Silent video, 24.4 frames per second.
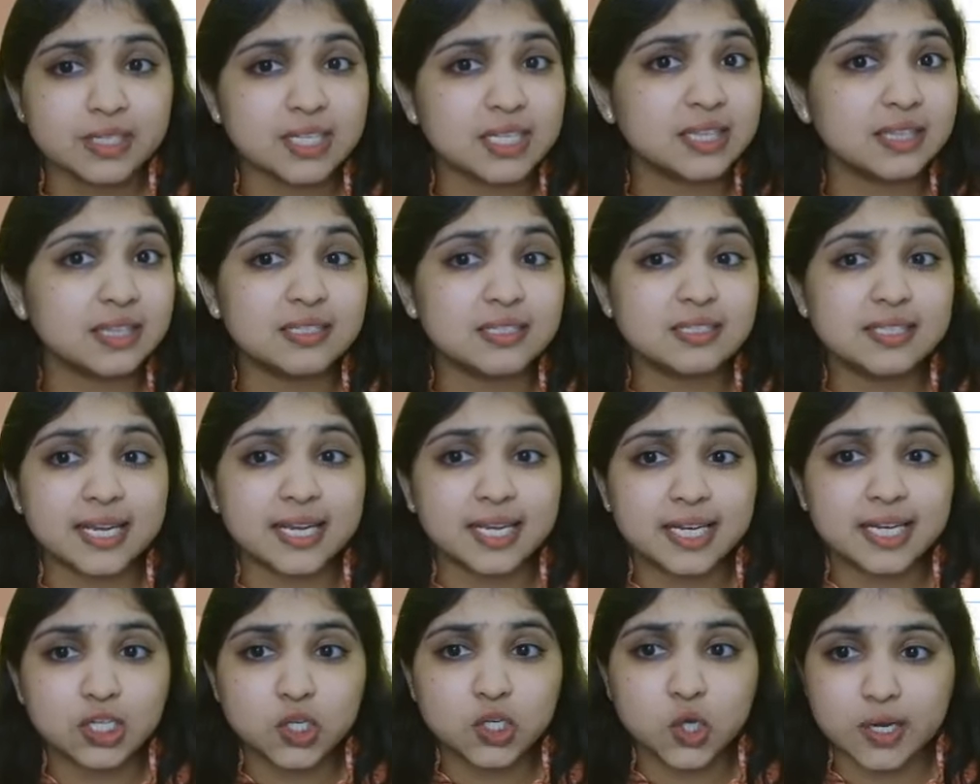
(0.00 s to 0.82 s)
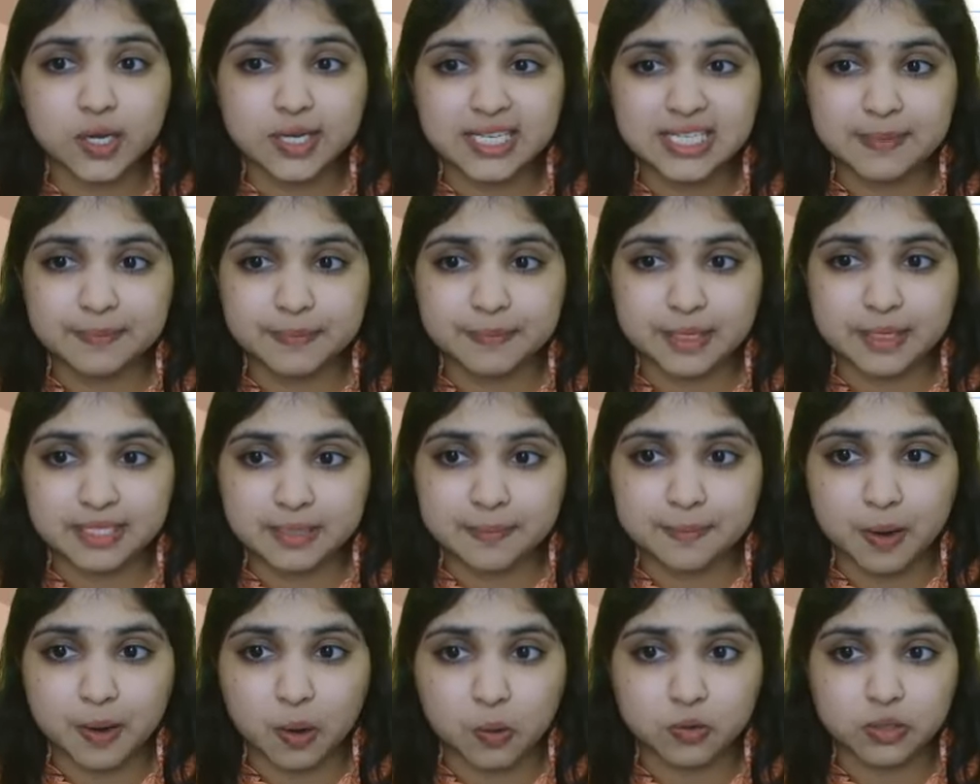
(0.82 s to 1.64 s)
The second concept is
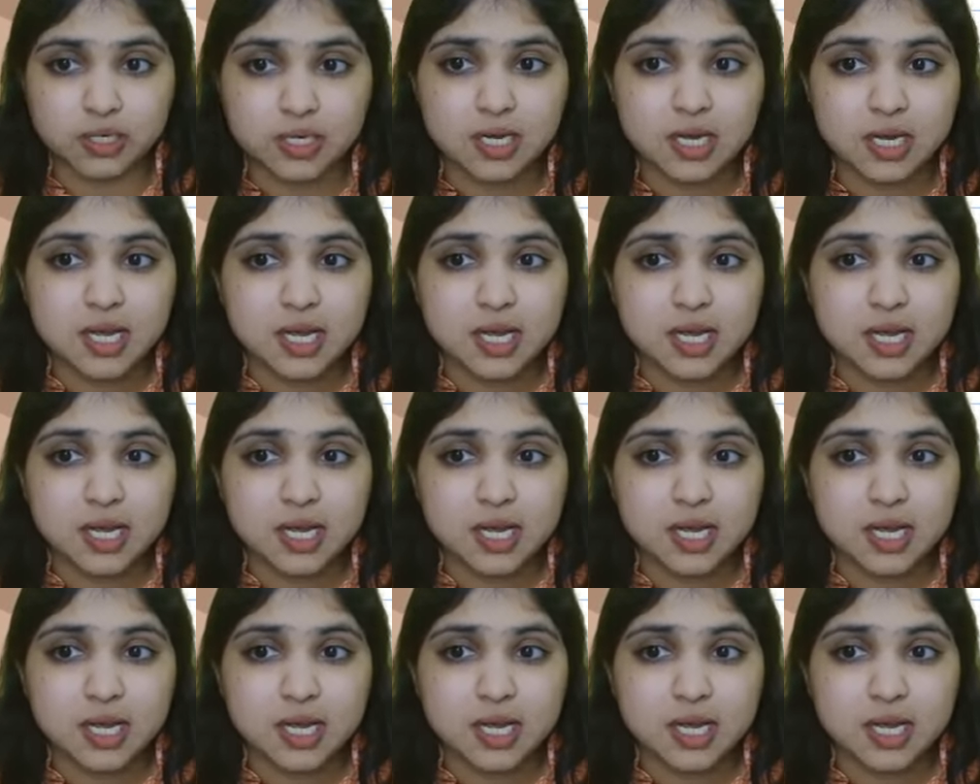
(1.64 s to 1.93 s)
about